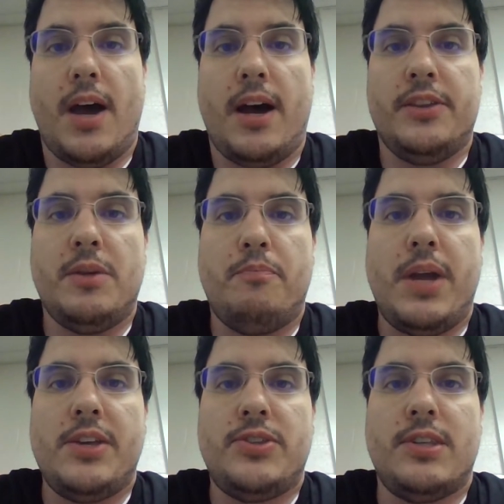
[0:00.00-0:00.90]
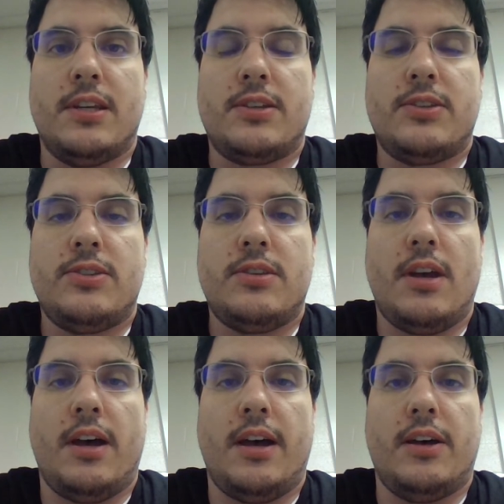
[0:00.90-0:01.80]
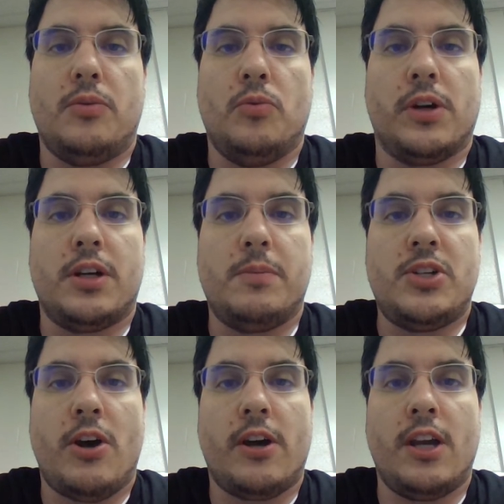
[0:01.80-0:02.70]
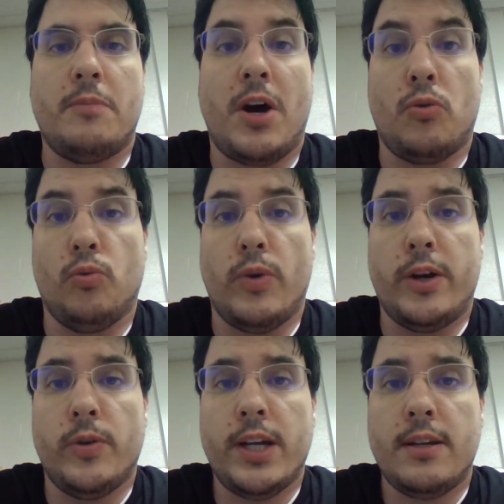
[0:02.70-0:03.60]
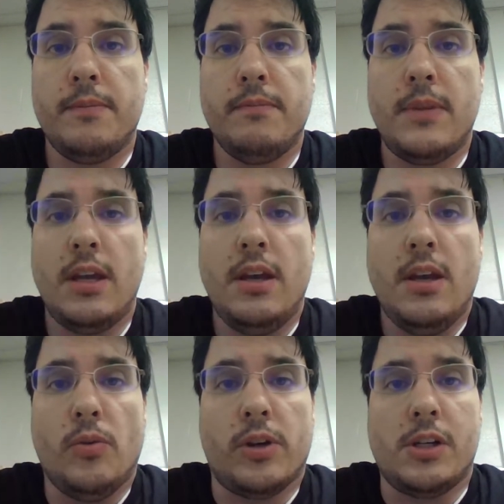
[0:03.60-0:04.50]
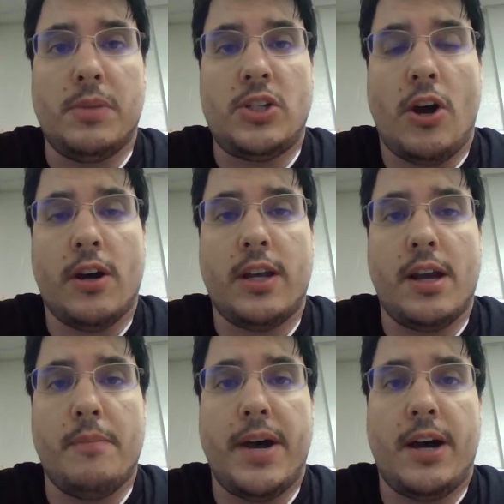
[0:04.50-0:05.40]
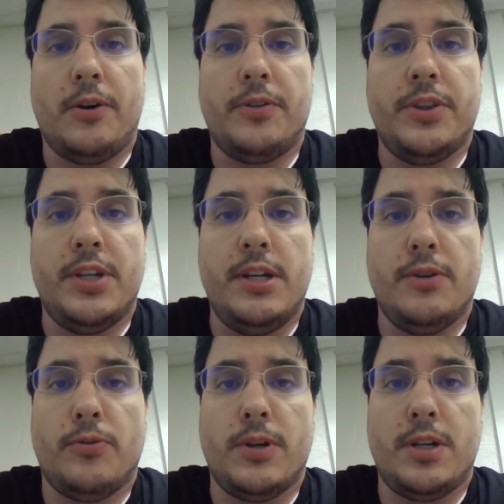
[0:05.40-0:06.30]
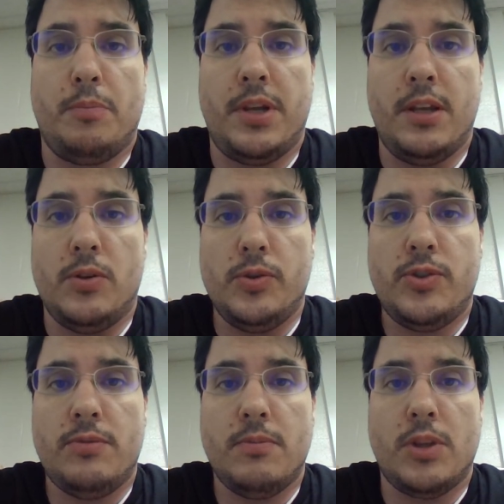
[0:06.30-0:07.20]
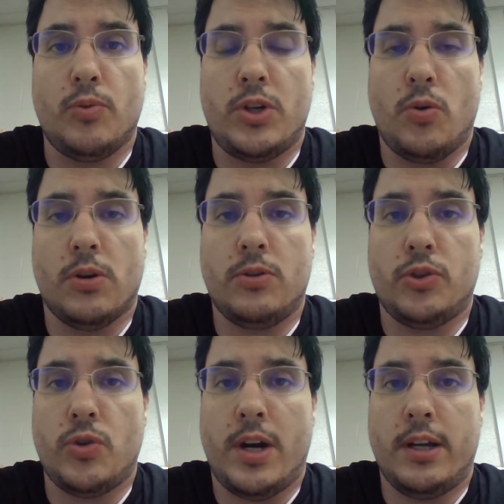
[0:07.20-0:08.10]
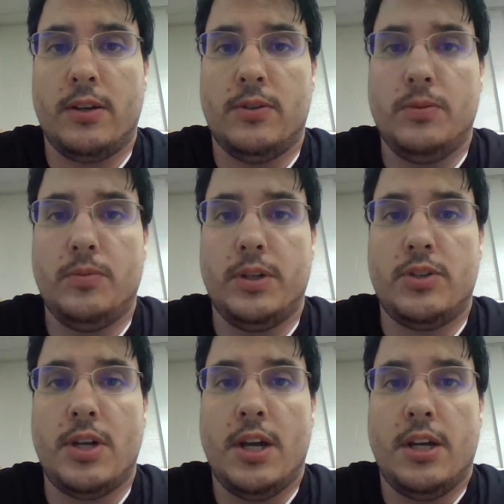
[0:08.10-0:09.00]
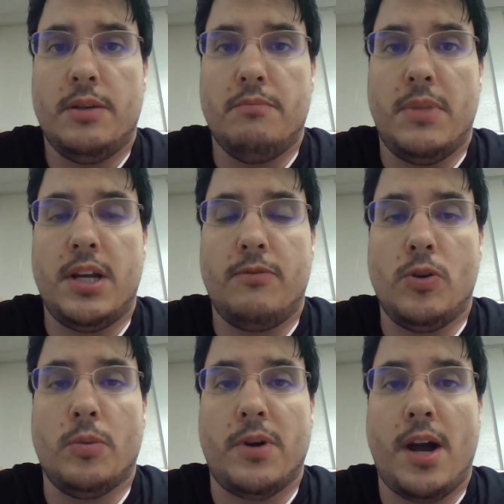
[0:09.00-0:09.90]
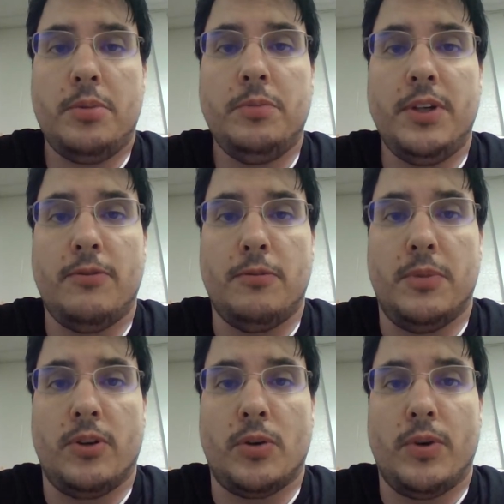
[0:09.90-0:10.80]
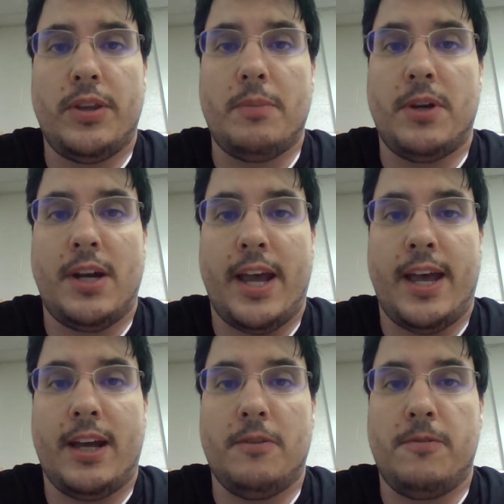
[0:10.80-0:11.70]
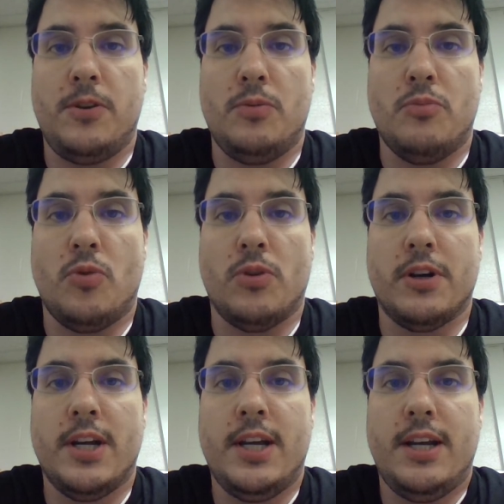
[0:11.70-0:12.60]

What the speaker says: on the basics, we're going to be talking about rhetoric. We're going to be talking about the different appeals, the rhetorical triangle, which many of you are probably familiar with. I'm going to add a few more